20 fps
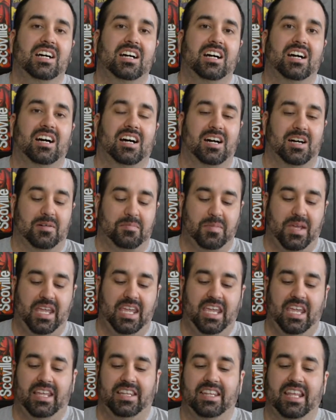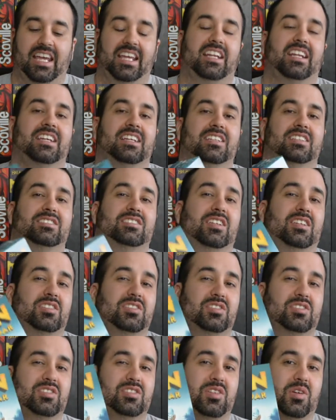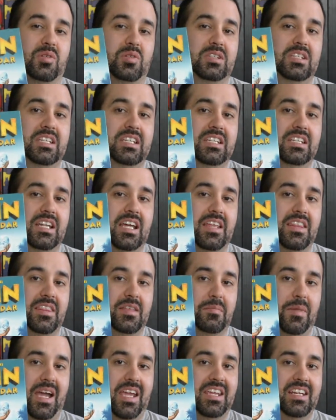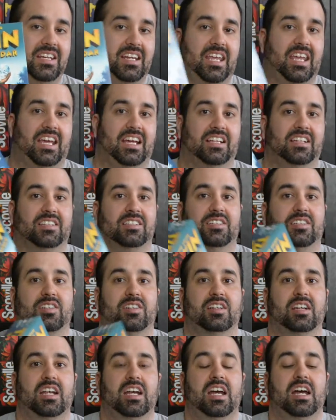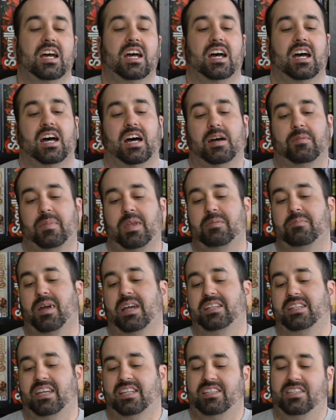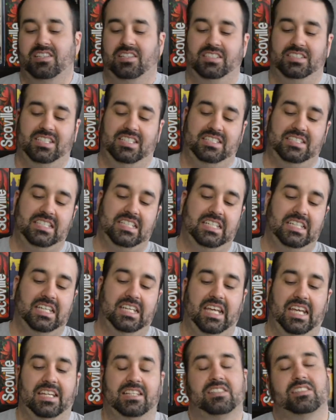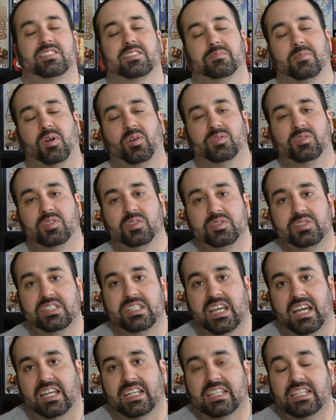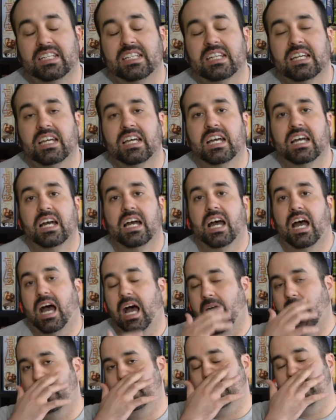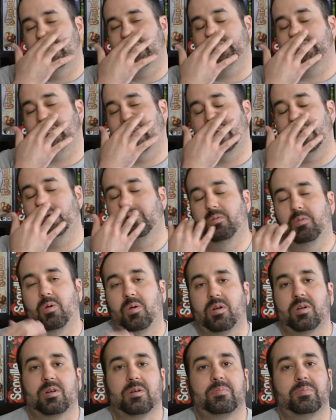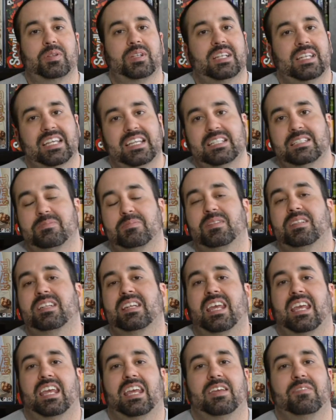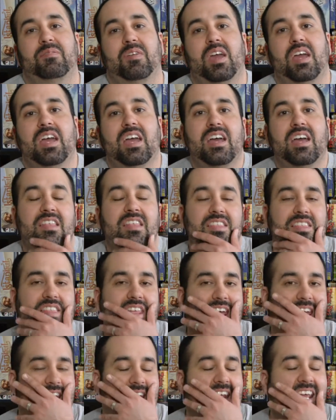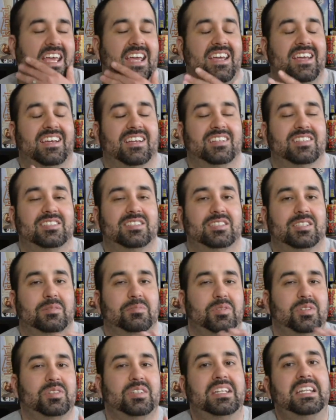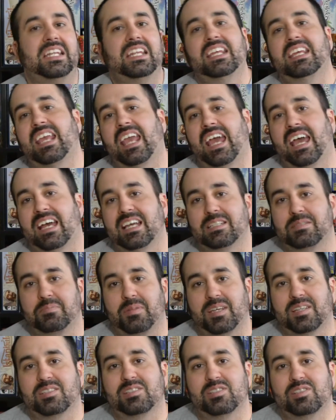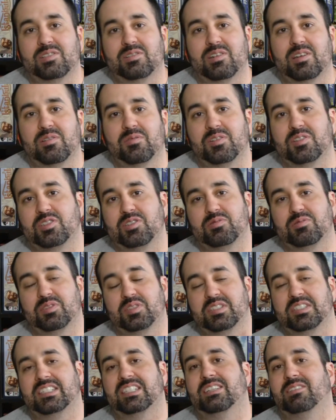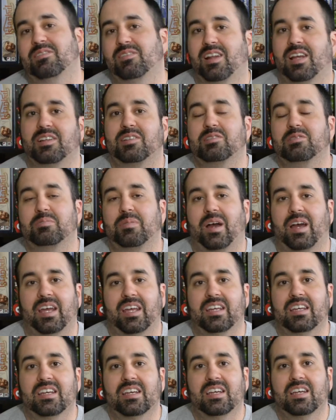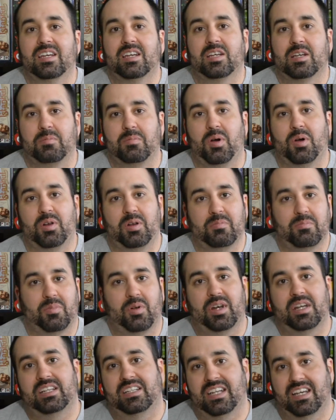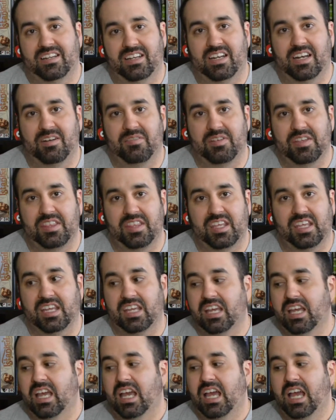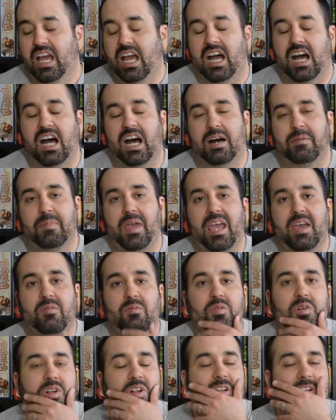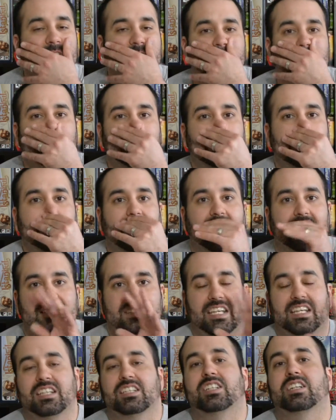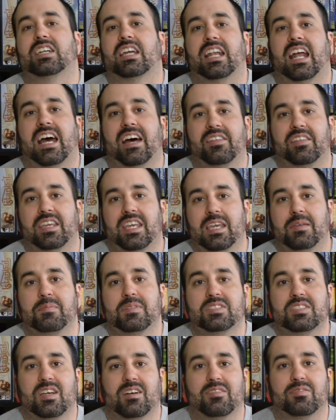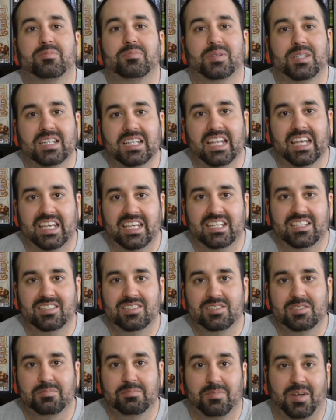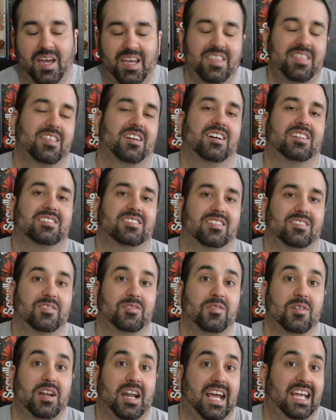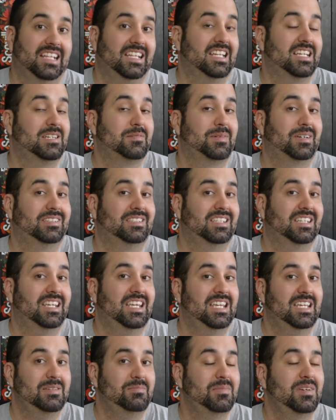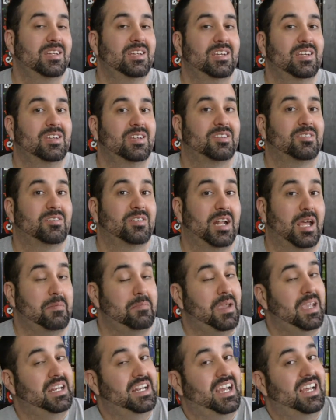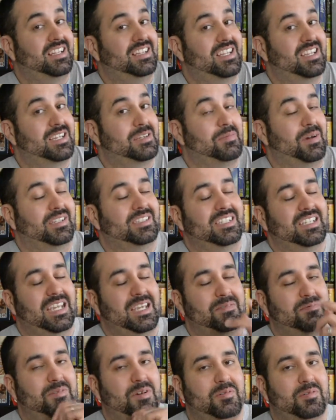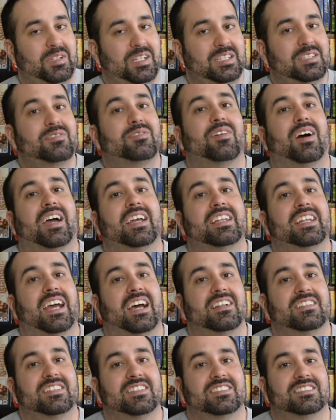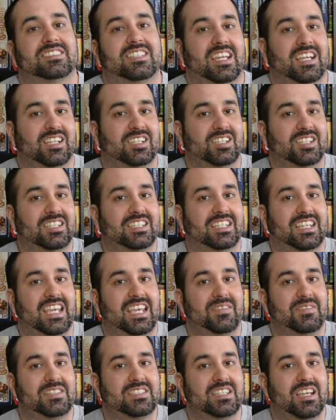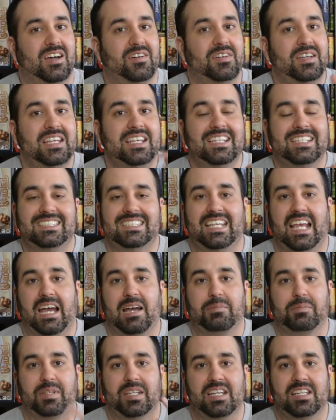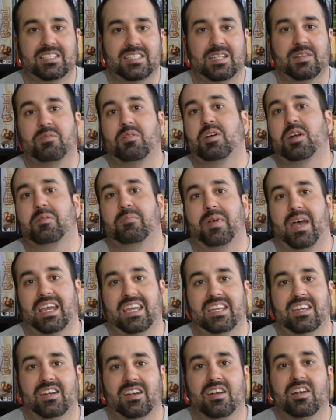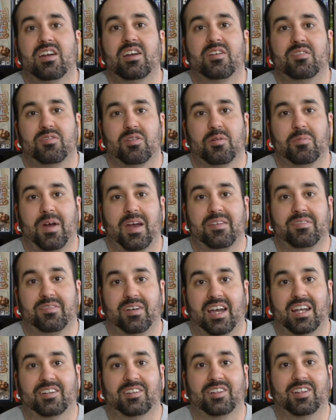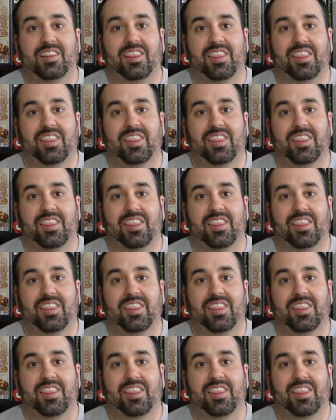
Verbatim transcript: um, and that is T'zolkin the Mayan Calendar, uh, made by Daniele Tascini and Simone Luciani. Um, it's a worker placement game that has some unique aspects to it, which you will see when I do my component breakdown and everything, um, and will uh, take a look at how the game itself plays, my thoughts on what I like about the game, what I may not like about the game, but let's find out. Let's take a look at the game itself, see how it plays, and then we'll come back here for my final